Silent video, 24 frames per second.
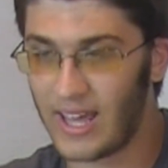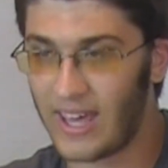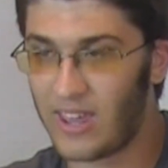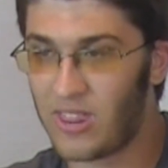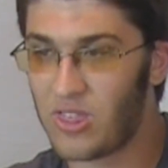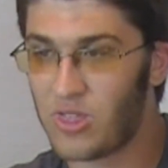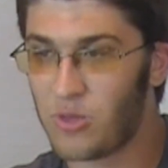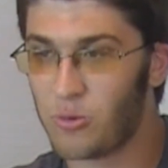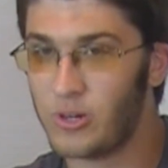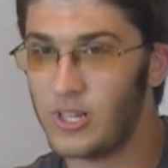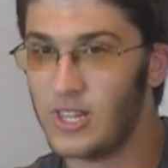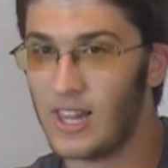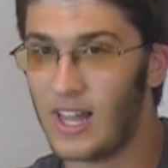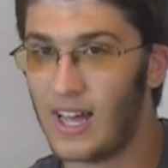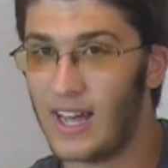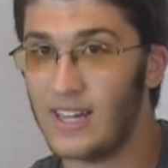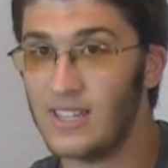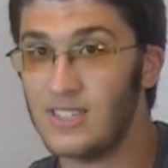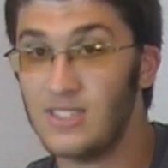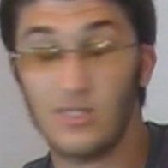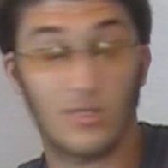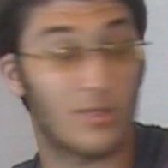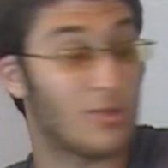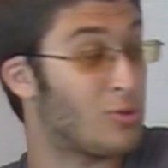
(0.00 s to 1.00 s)
It's like 3
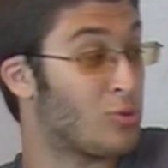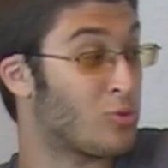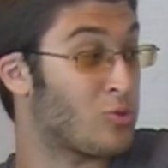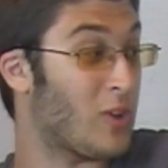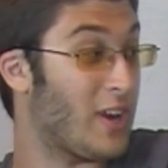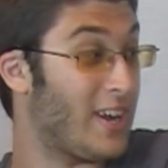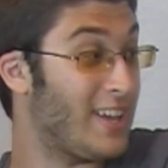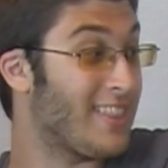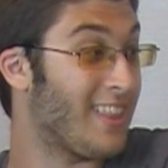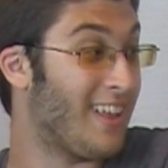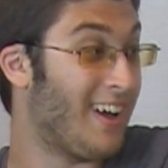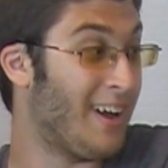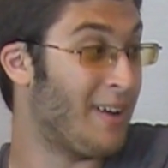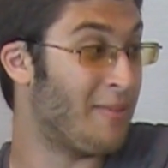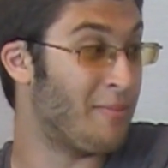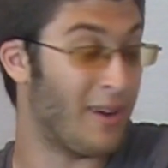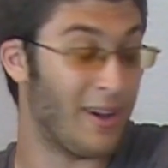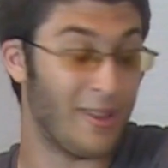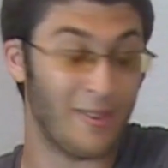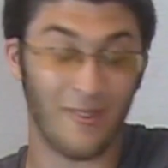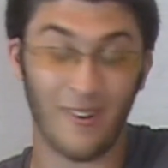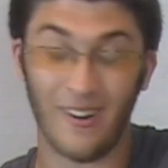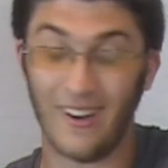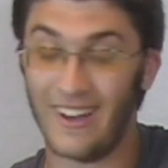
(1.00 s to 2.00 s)
lines. It's a great
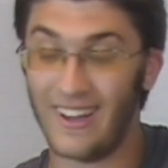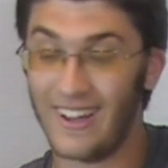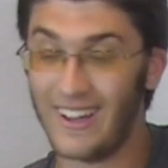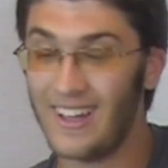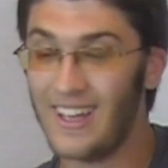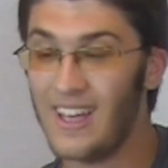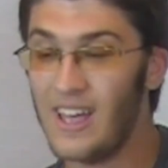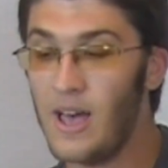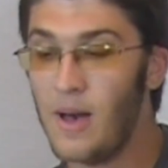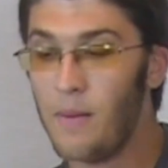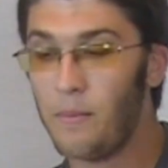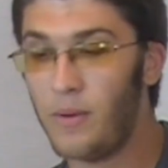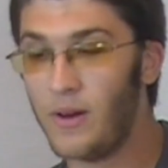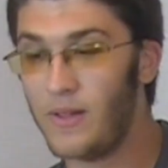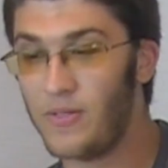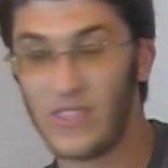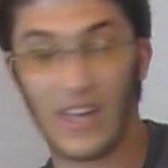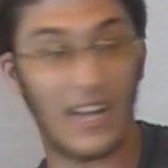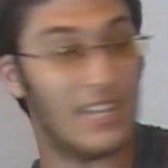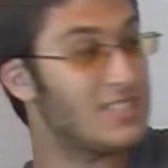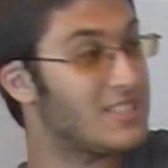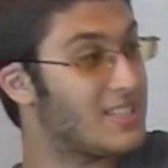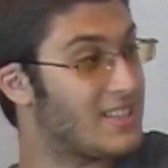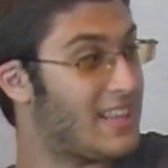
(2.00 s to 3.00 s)
line, by the way.
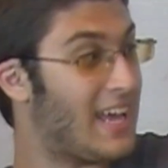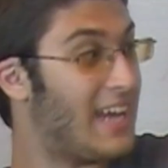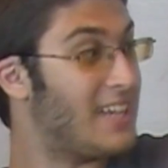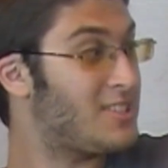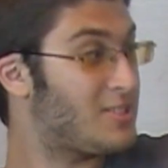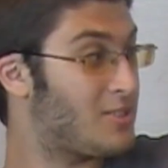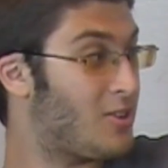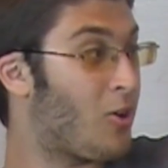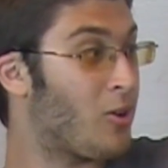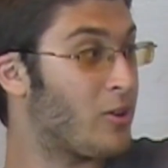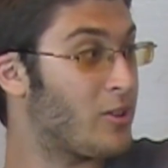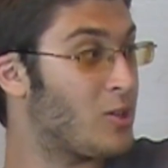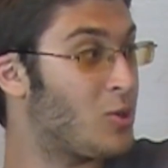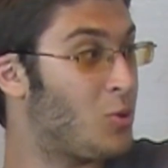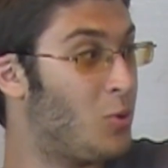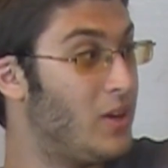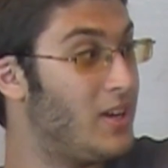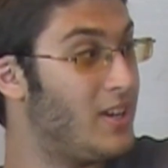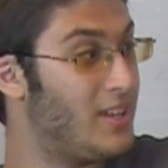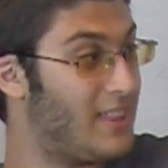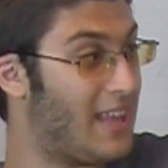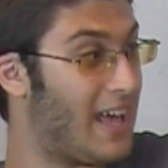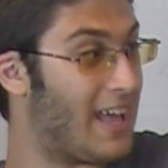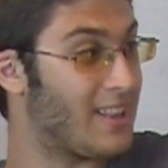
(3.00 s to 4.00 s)
But that's
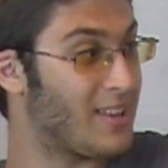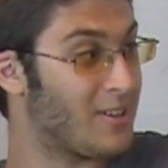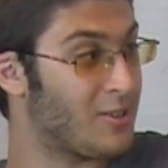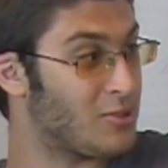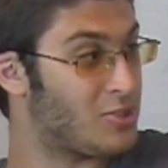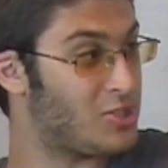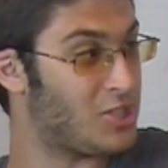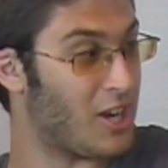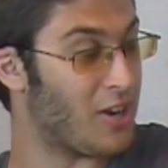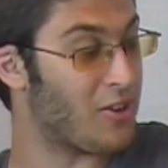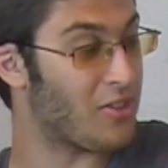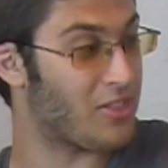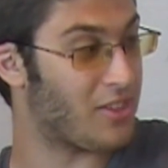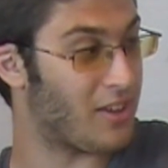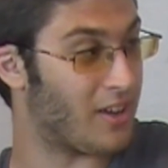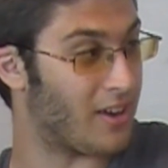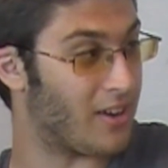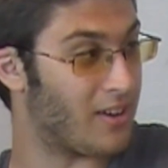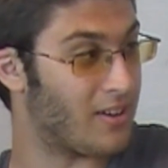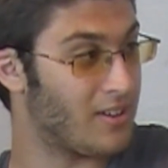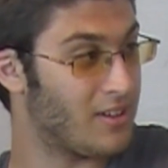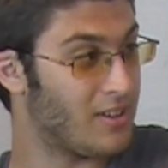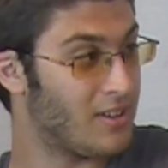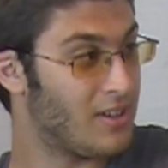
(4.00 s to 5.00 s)
Harley Quinn in that little chair
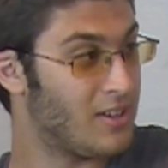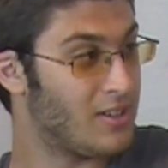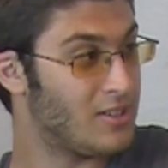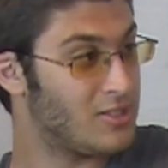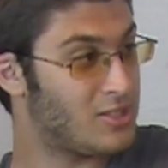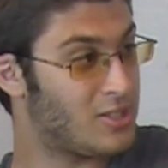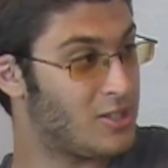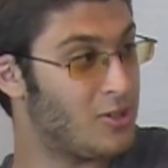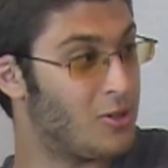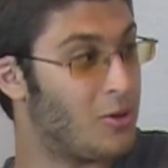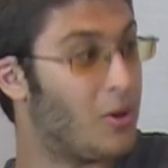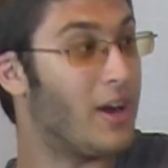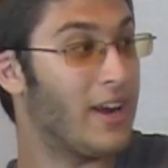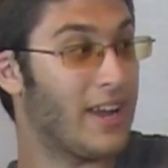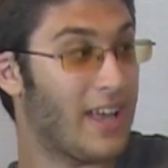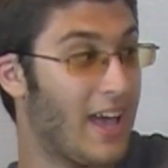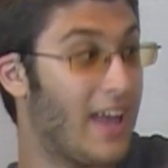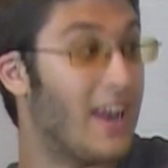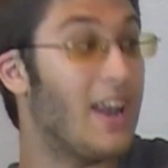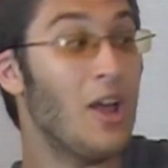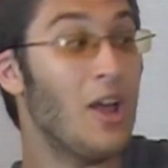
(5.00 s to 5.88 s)
thing, too.